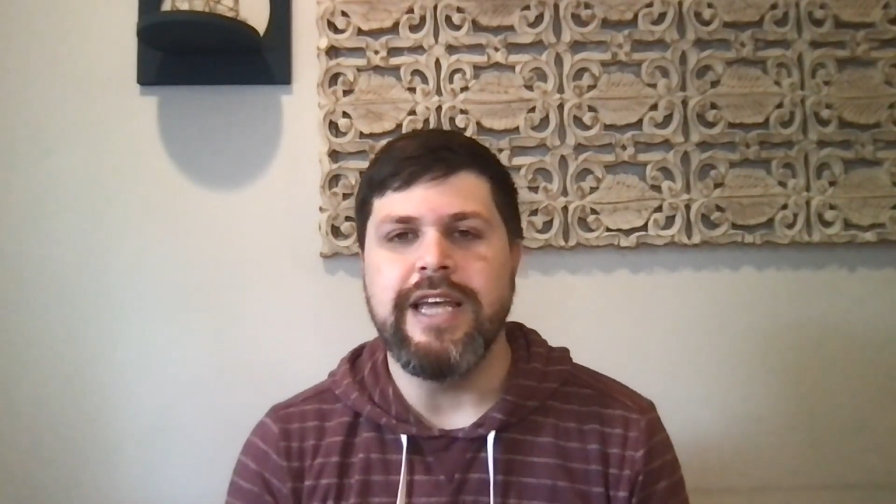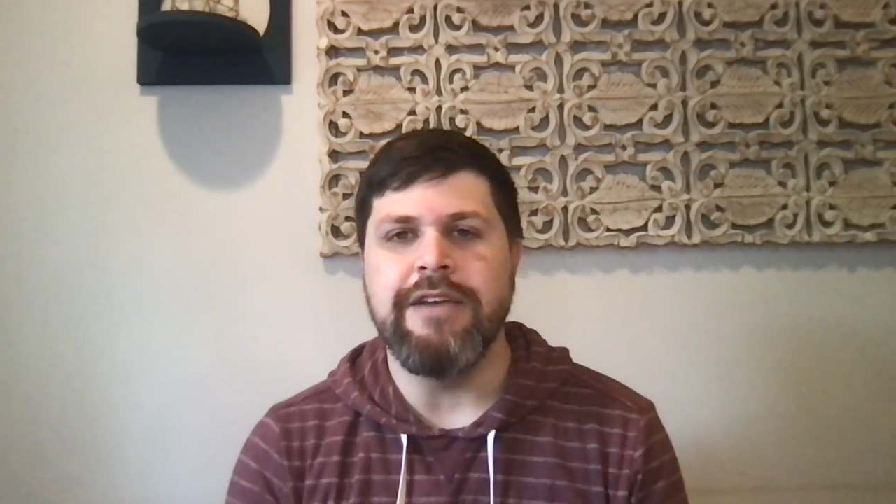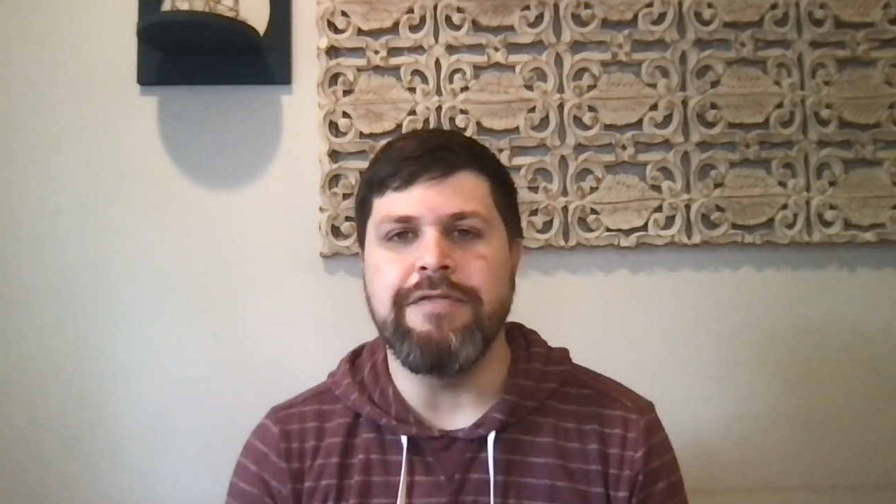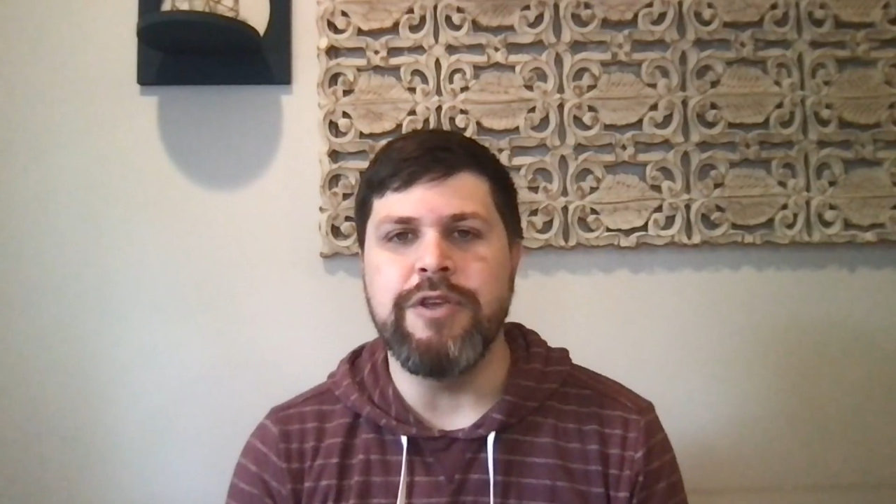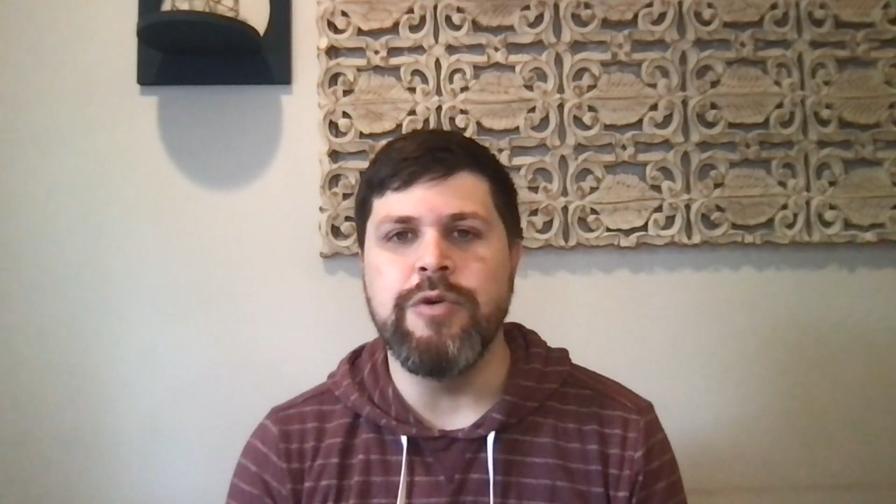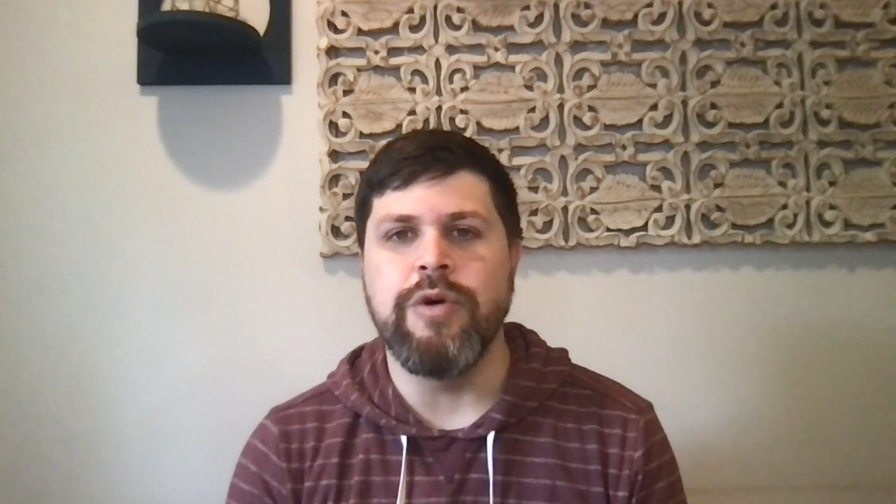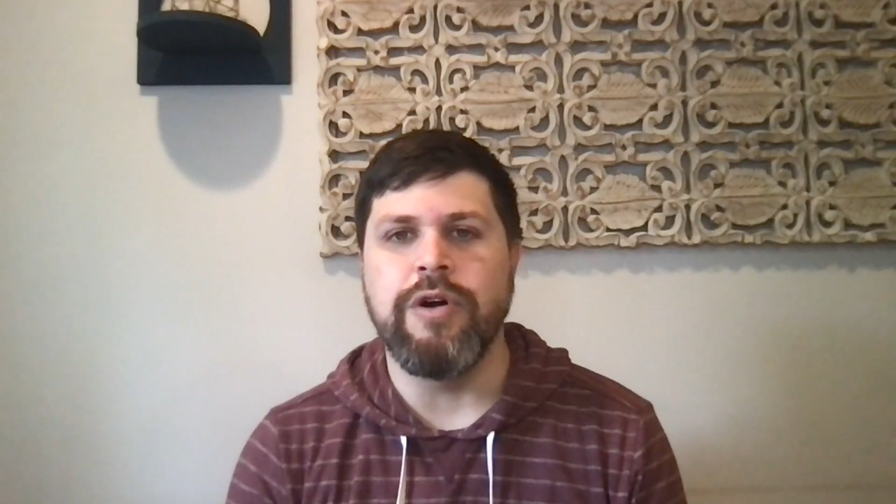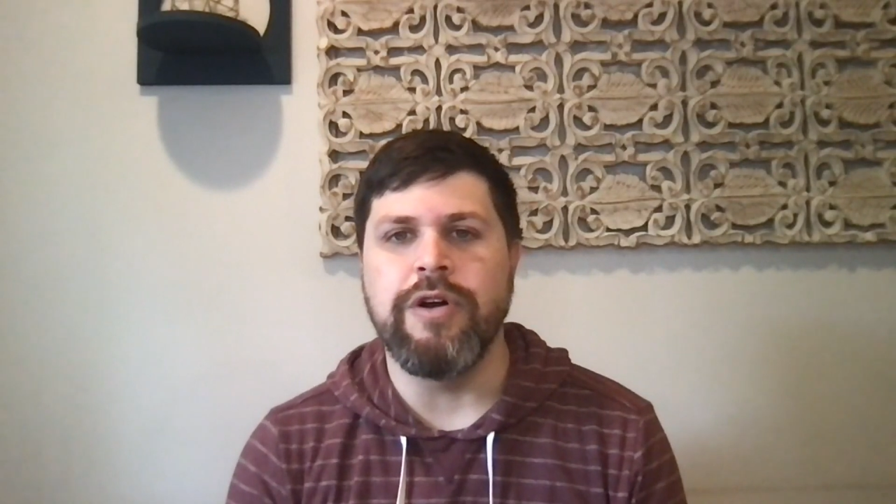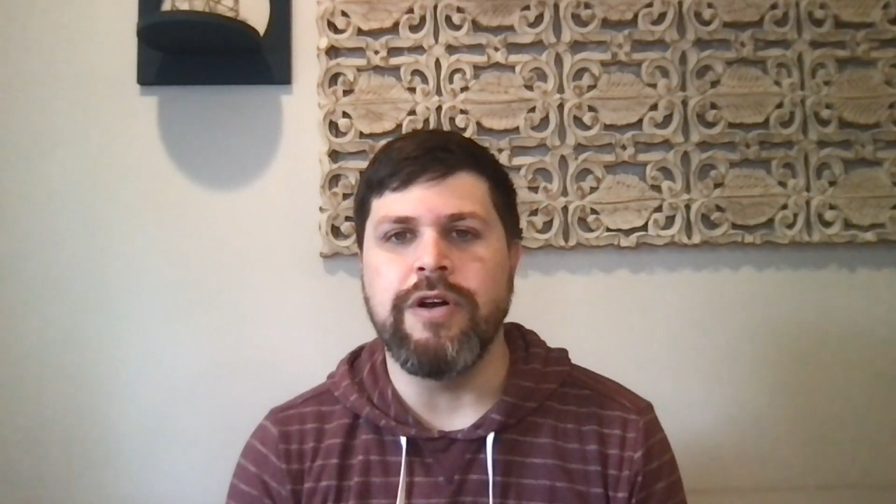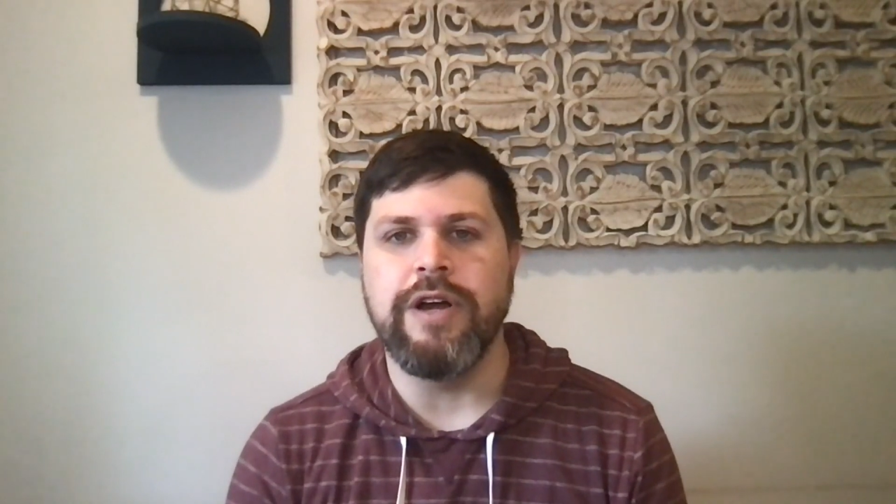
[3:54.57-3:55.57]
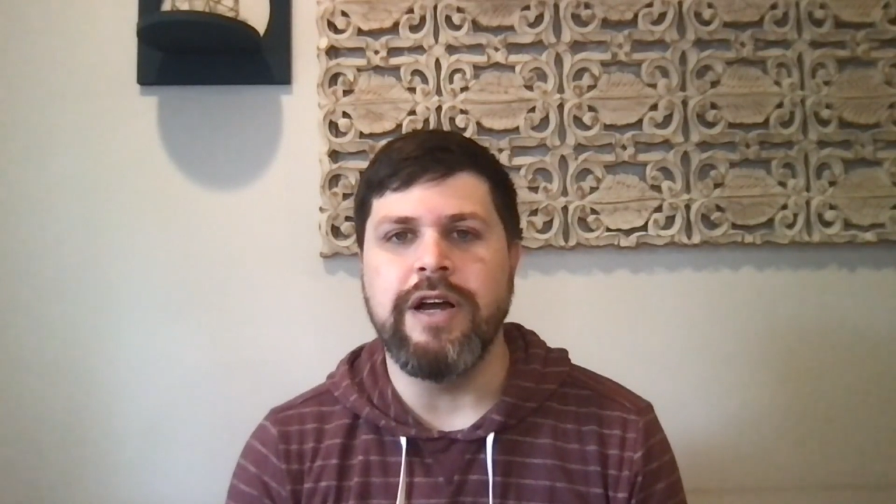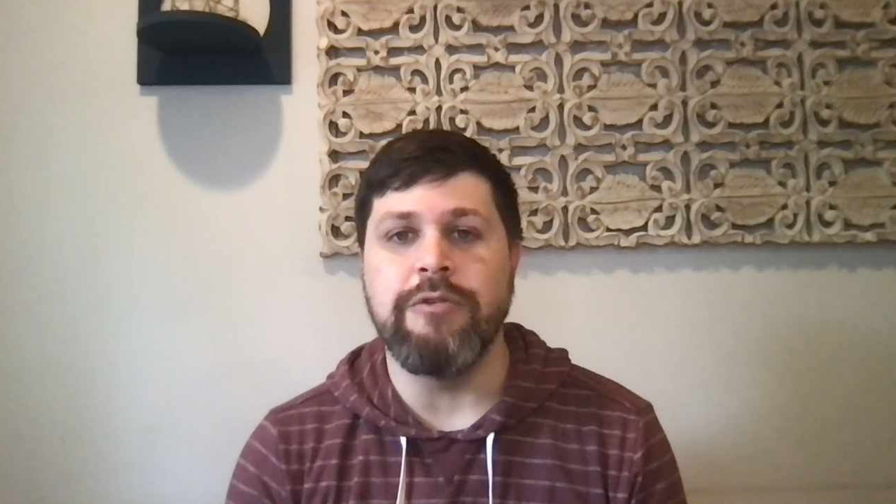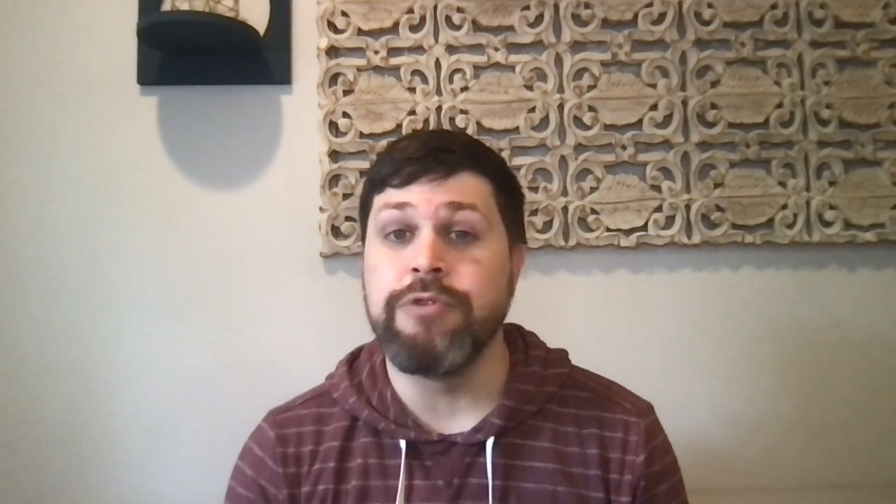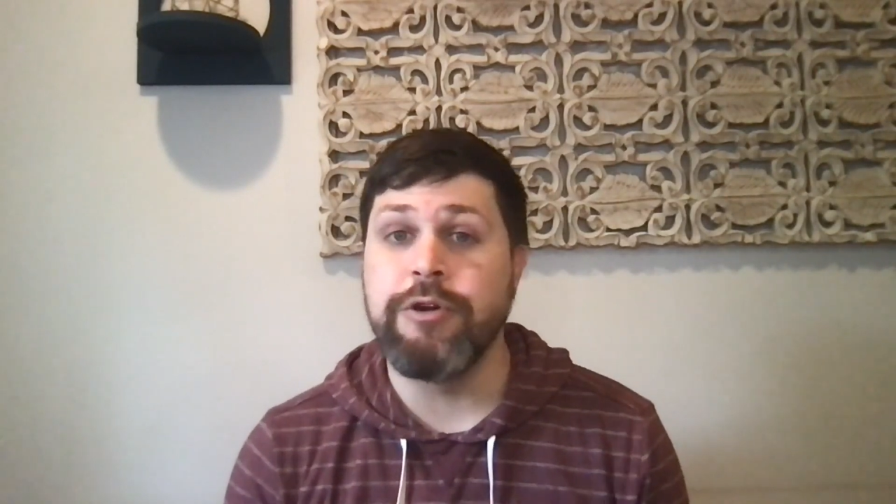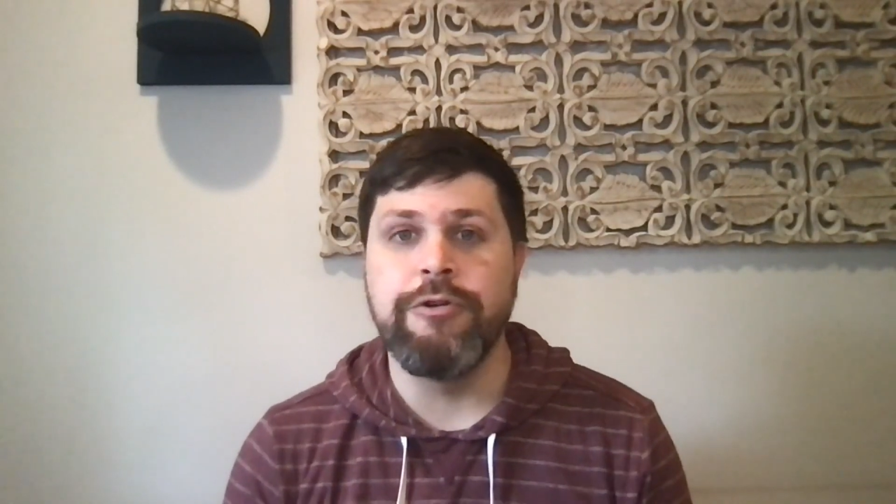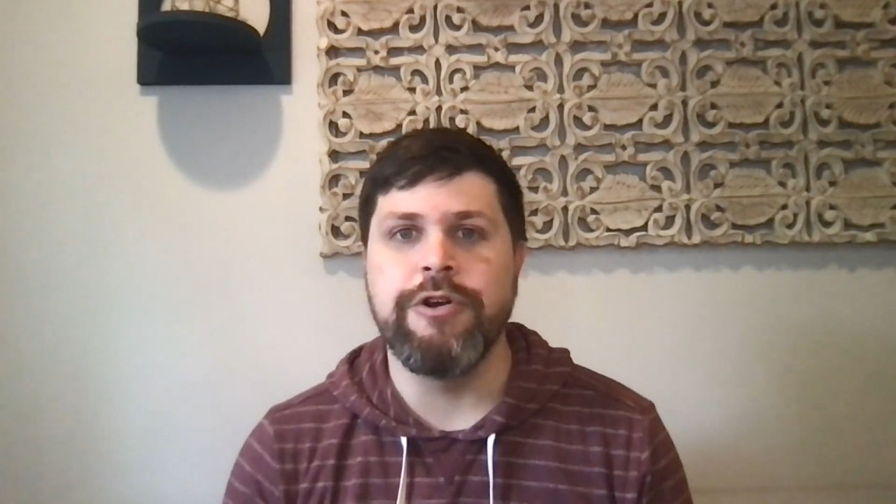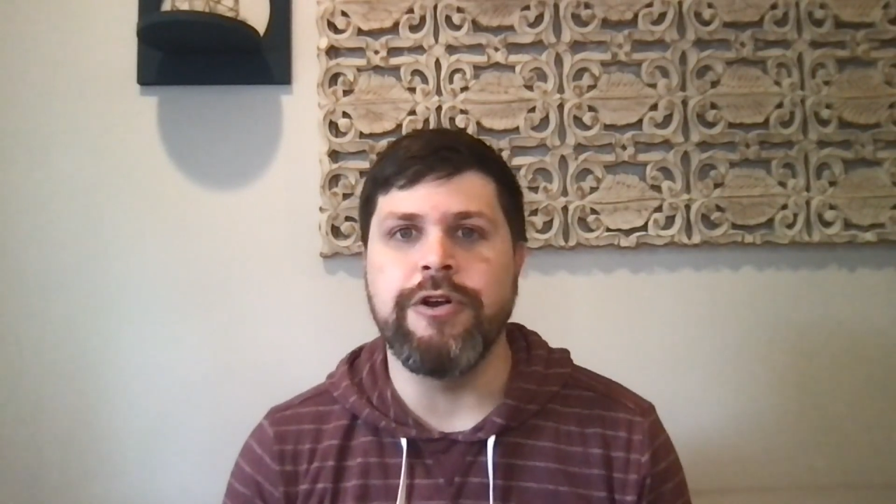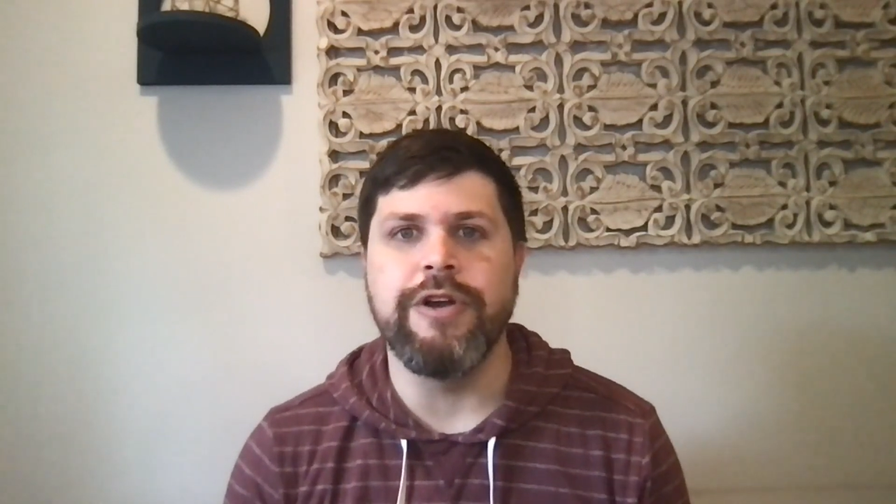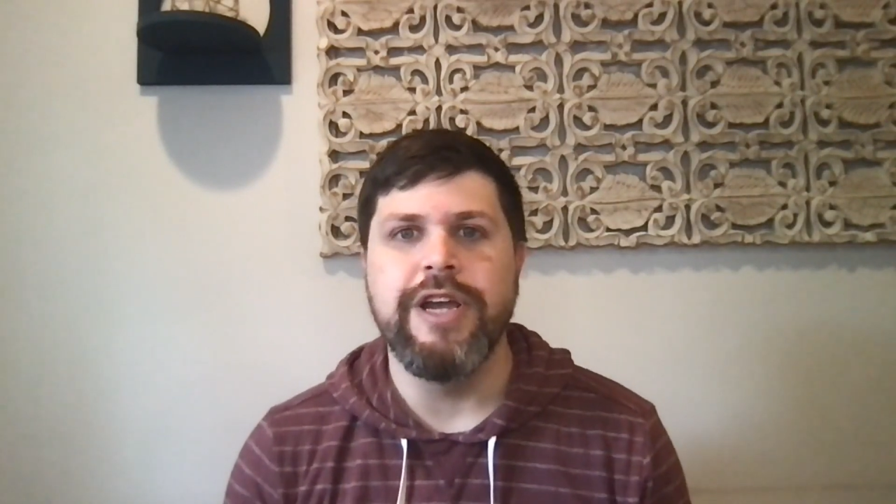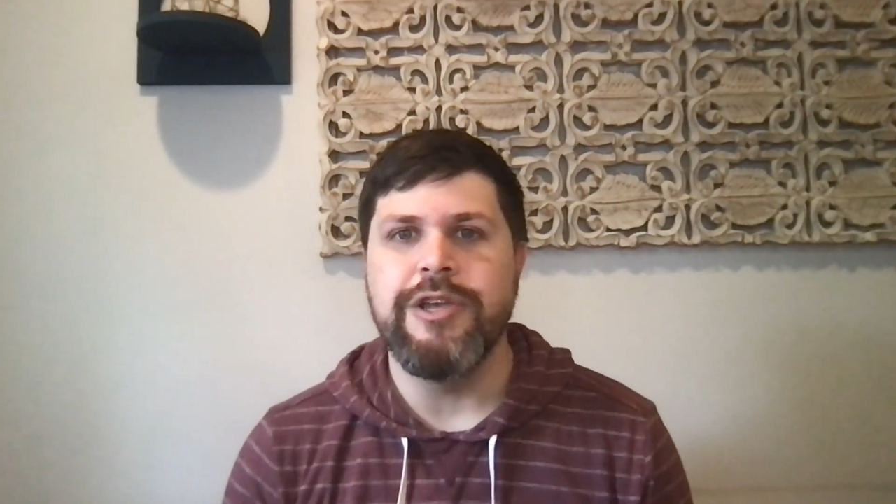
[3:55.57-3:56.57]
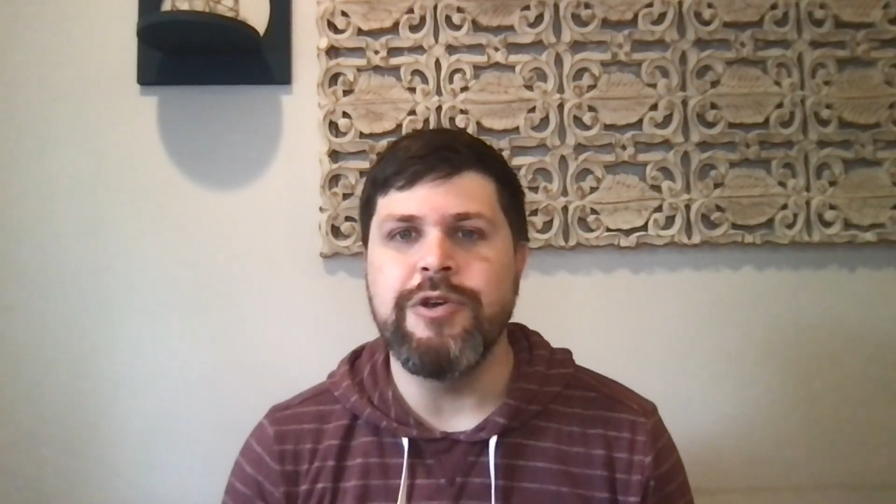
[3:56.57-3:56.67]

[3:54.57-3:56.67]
If you are a recruiter,